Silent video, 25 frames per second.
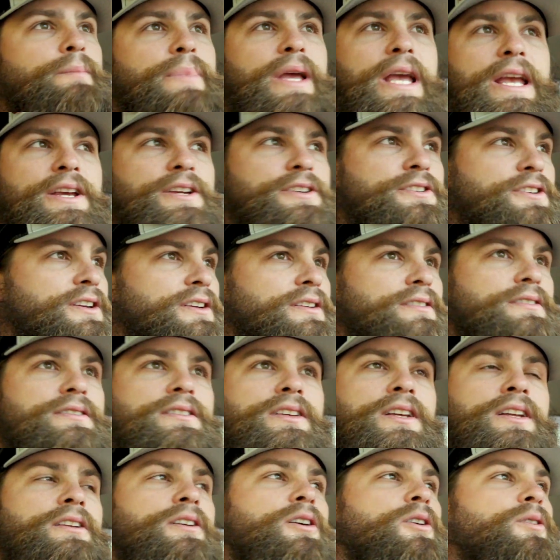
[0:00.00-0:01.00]

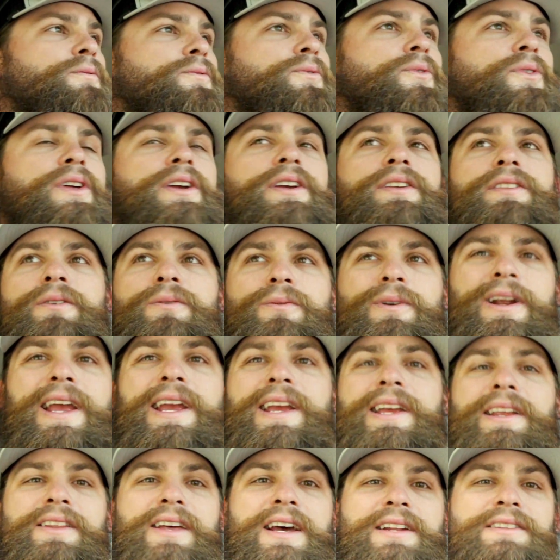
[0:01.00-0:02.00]
Patience, and hopefully the
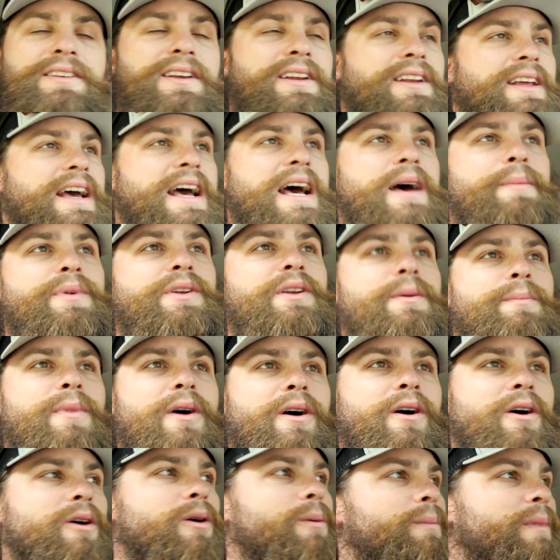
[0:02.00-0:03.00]
rain that's gonna happen
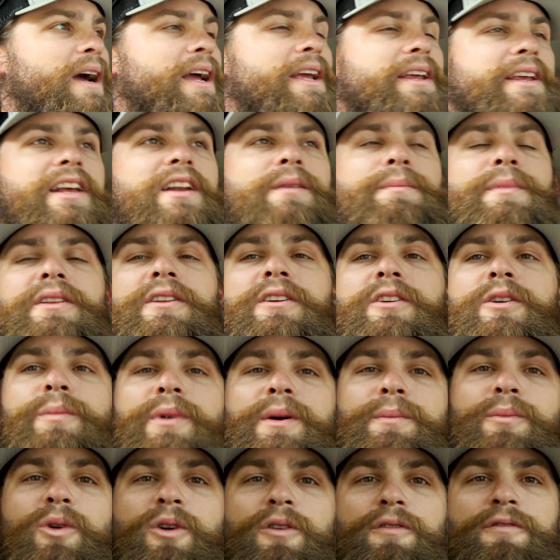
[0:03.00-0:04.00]
tomorrow might get them a little
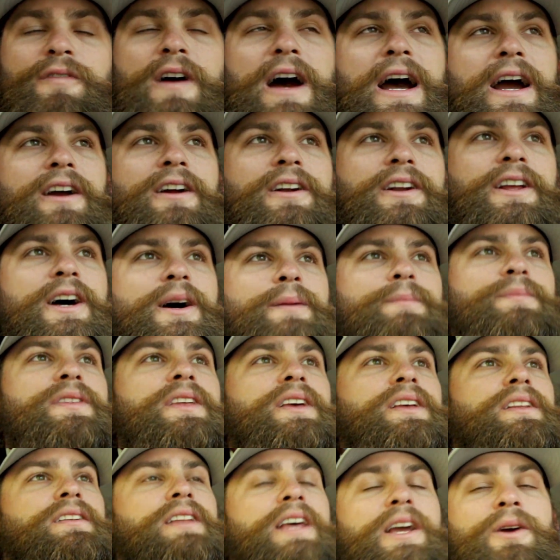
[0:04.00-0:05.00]
bit more fired up
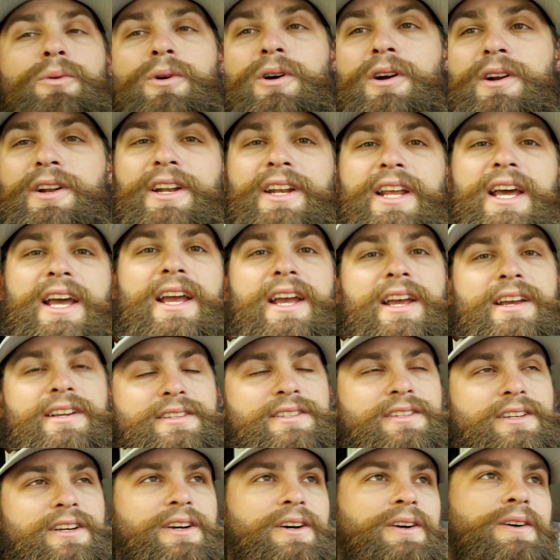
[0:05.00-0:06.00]
than they were today.
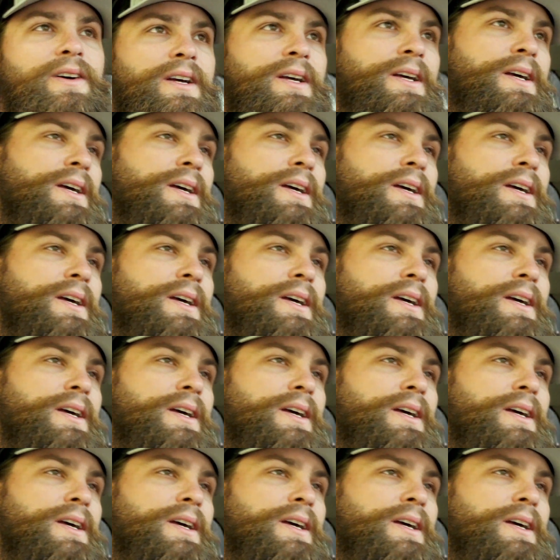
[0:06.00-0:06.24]
So